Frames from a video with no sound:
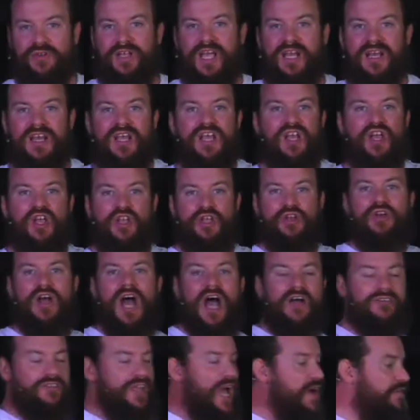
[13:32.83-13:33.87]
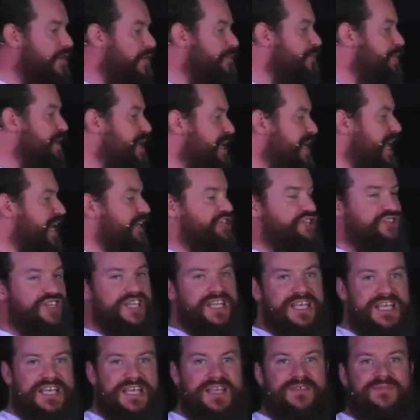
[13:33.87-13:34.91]
So again, you don't have to have a
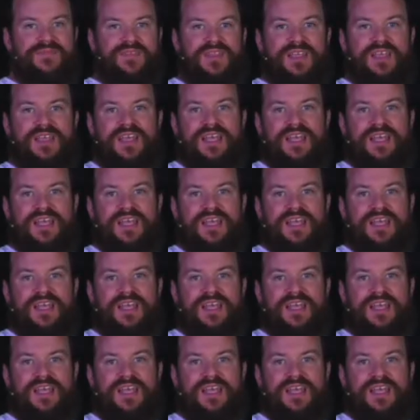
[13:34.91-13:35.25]
PhD